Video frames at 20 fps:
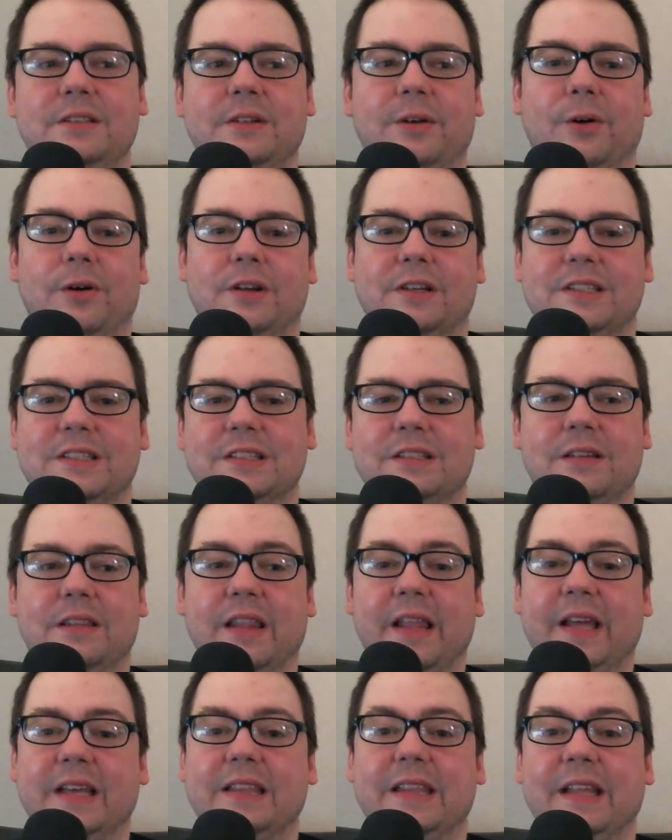or just
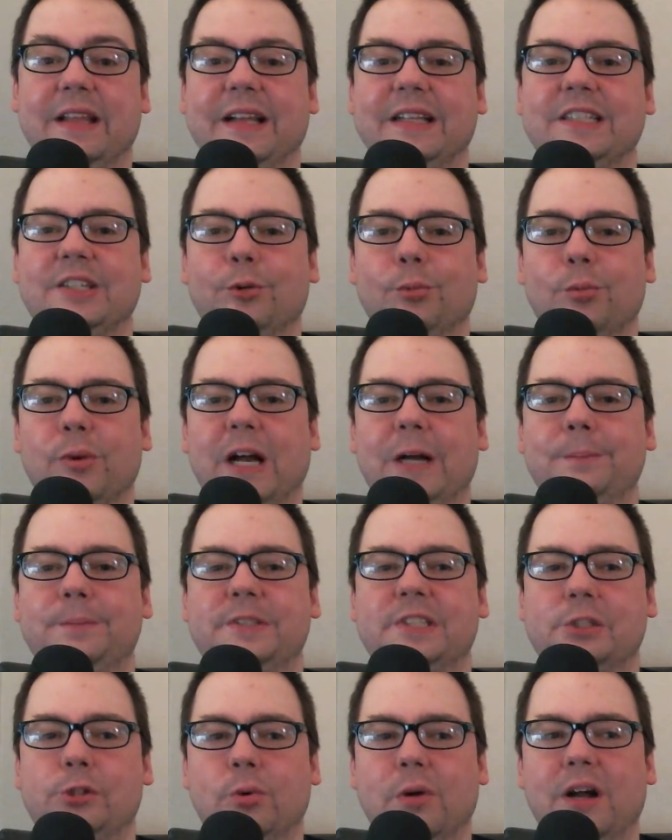like they like to rep
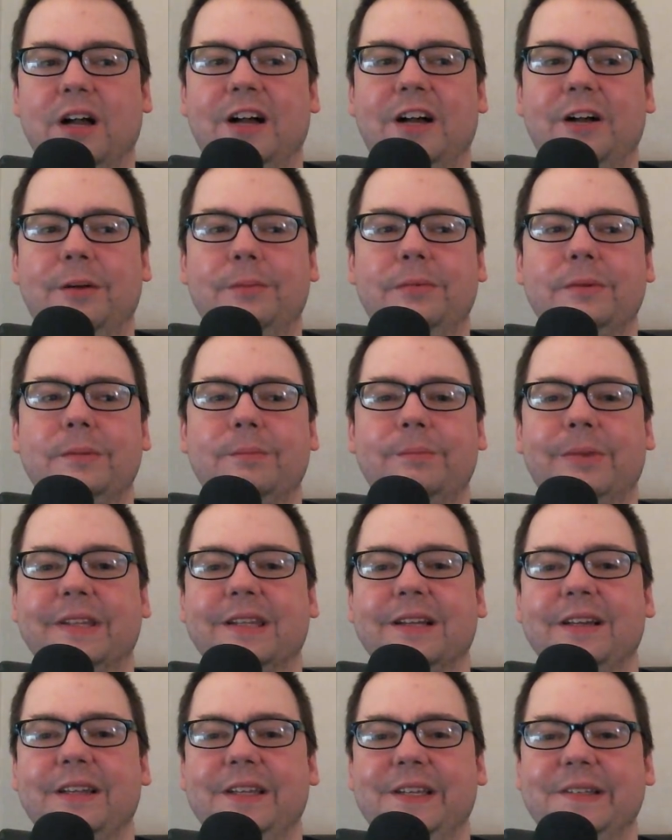scrub, but
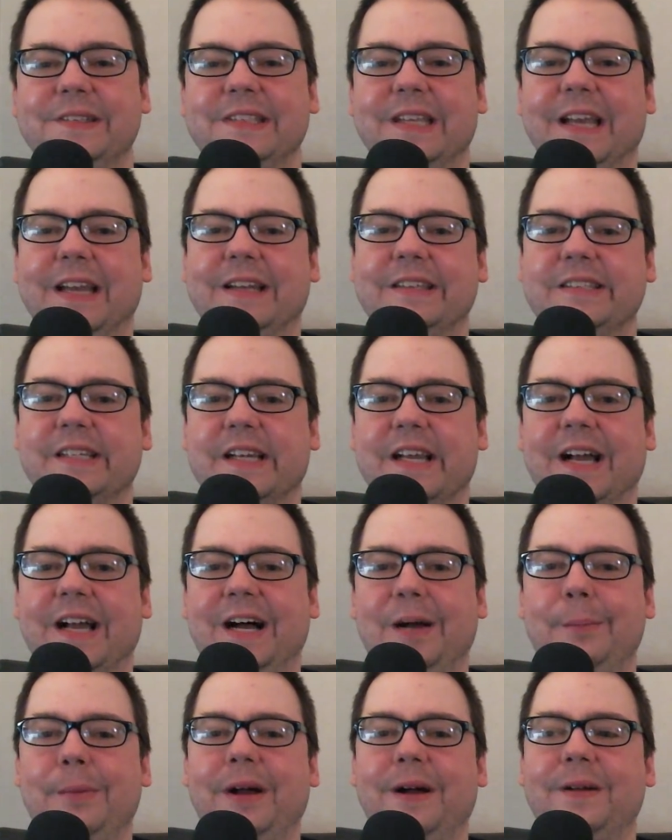they're using it as a
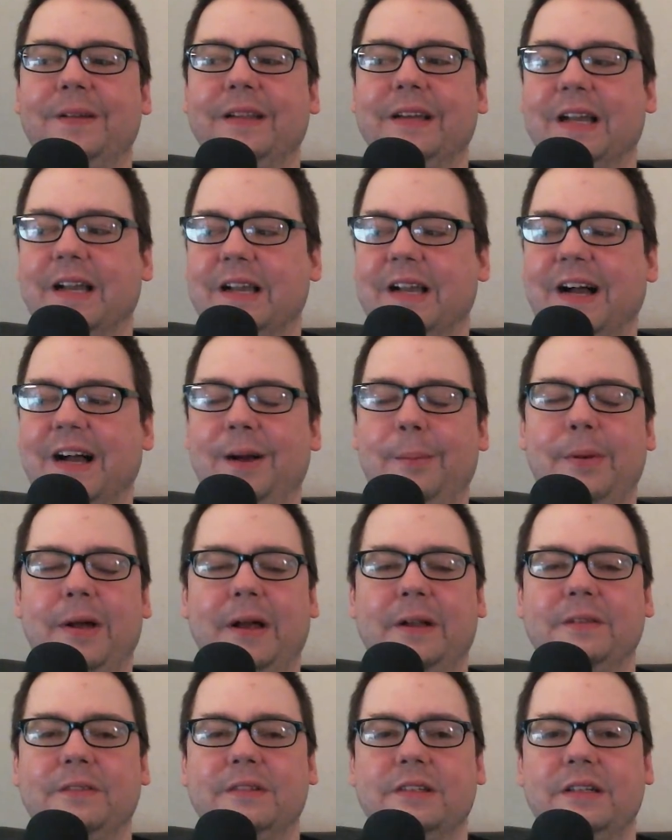cop-out, like a
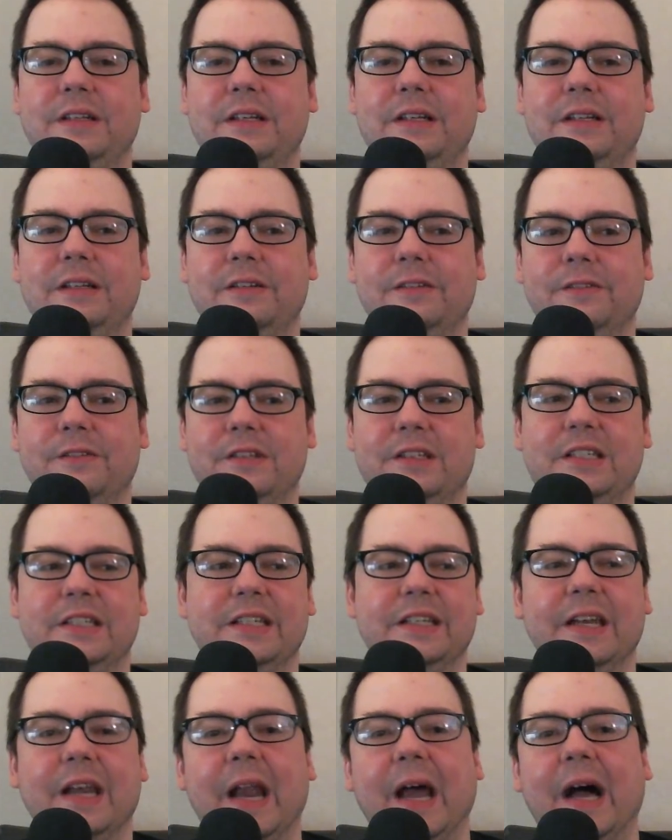cop-out
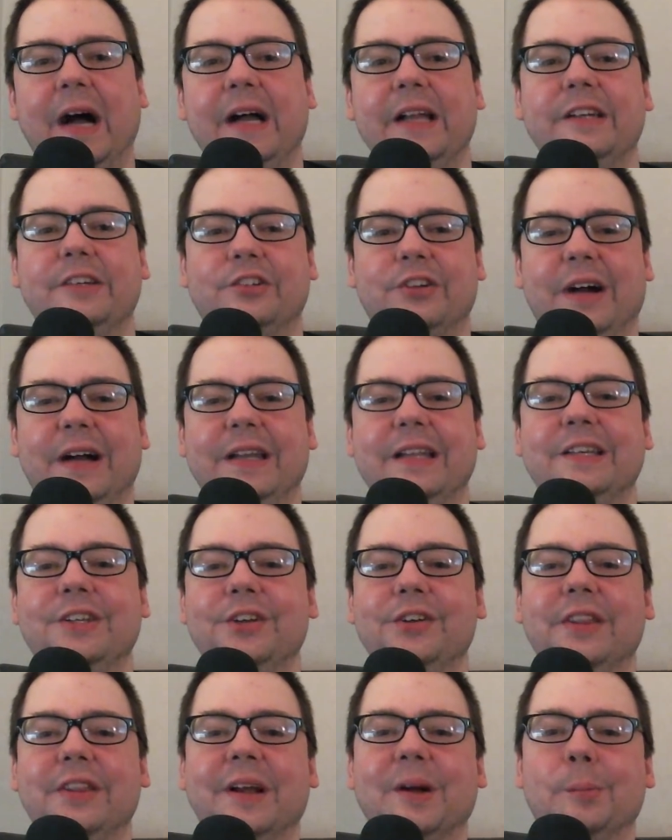to not try to
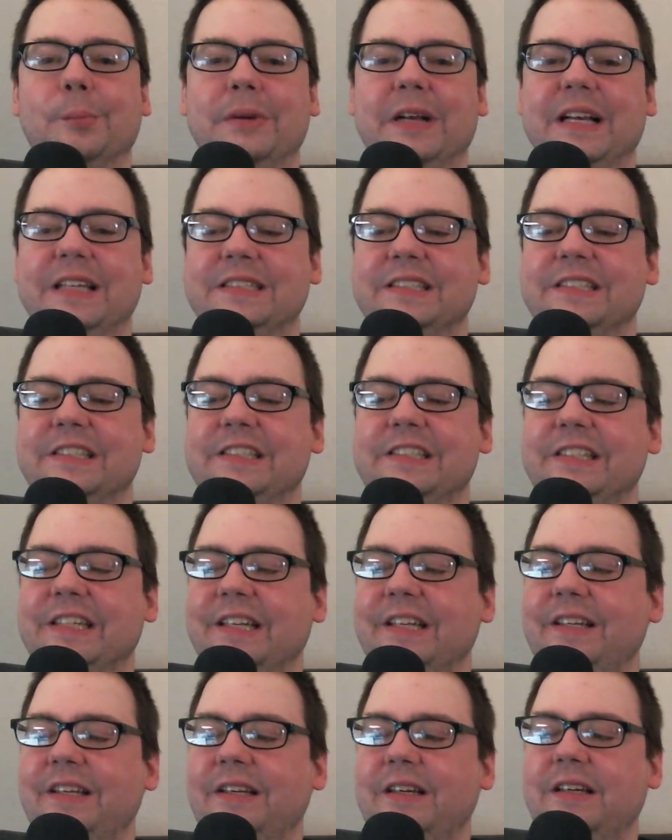do their best at
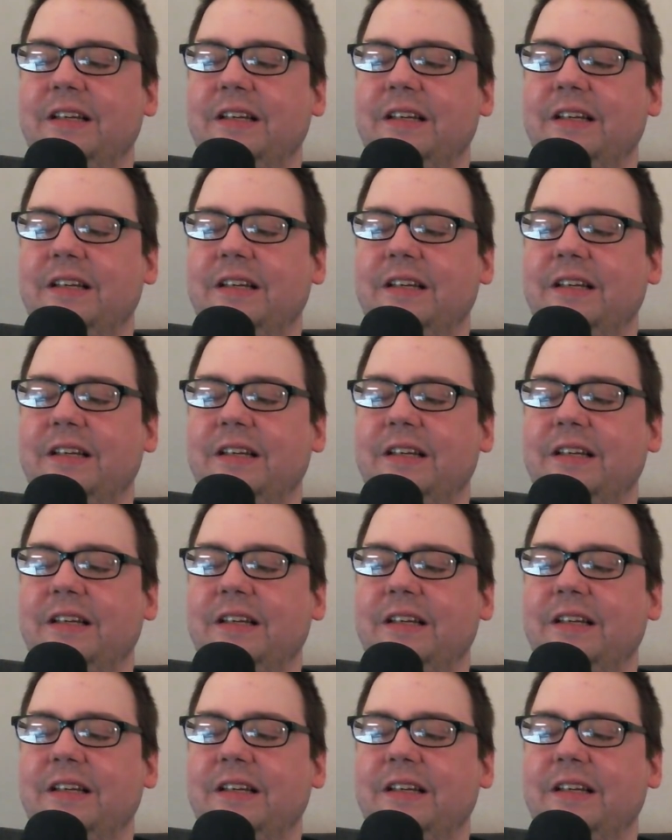shit.